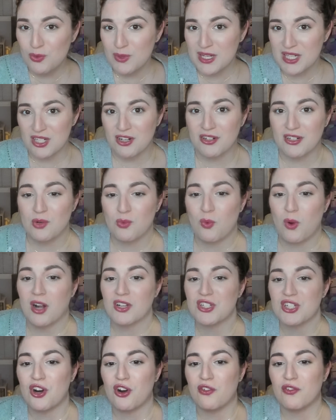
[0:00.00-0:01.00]
we started
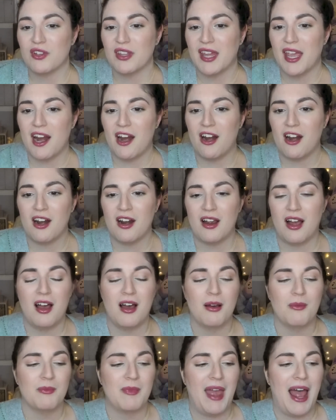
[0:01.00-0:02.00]
watching over there.
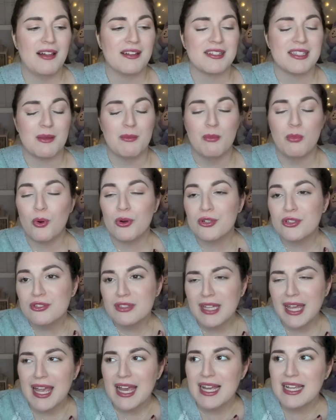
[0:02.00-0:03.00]
Alice in
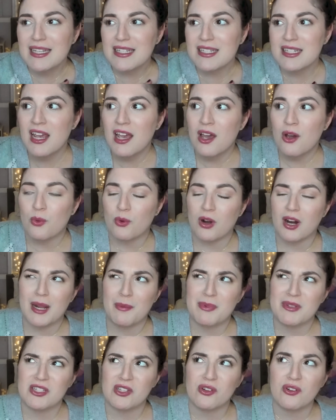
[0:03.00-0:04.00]
Borderland, we're on
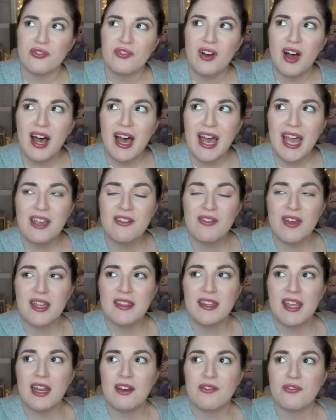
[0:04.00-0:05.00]
episode 5.
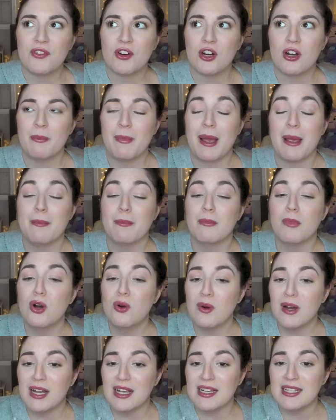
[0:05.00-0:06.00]
And then for my
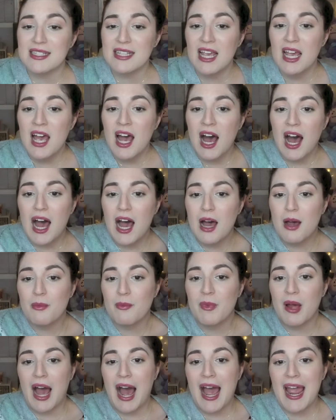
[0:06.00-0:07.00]
MOAs,
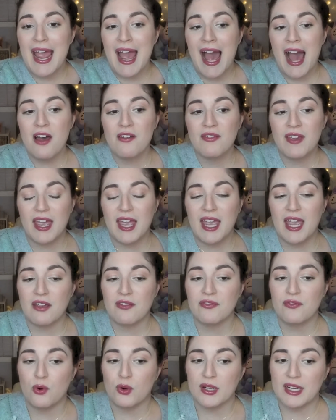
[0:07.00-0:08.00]
I have a
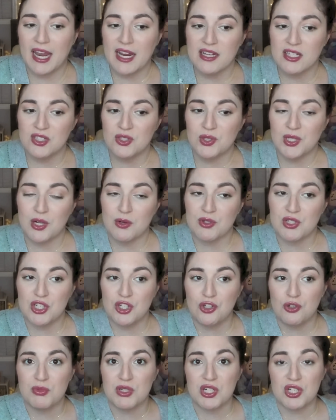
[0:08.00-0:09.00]
4K Studio
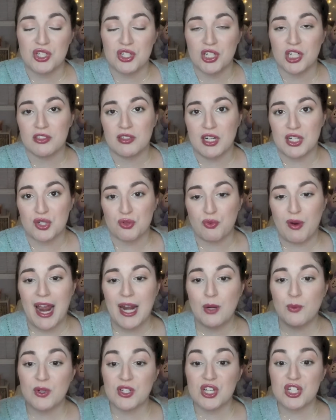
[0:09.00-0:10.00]
Choom to Sugar Rush
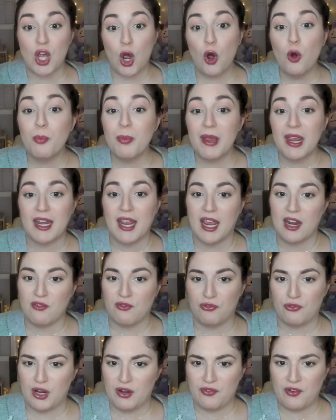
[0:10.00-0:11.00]
ride, which is open and
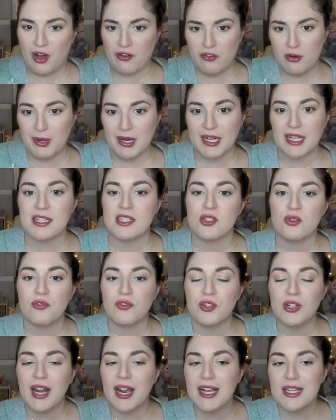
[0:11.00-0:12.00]
free for everybody. So if
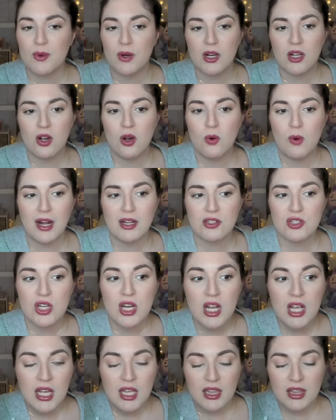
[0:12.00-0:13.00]
you guys want to go watch
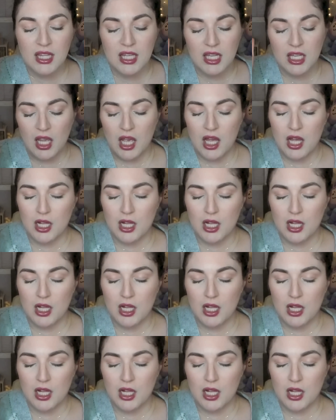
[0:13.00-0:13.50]
the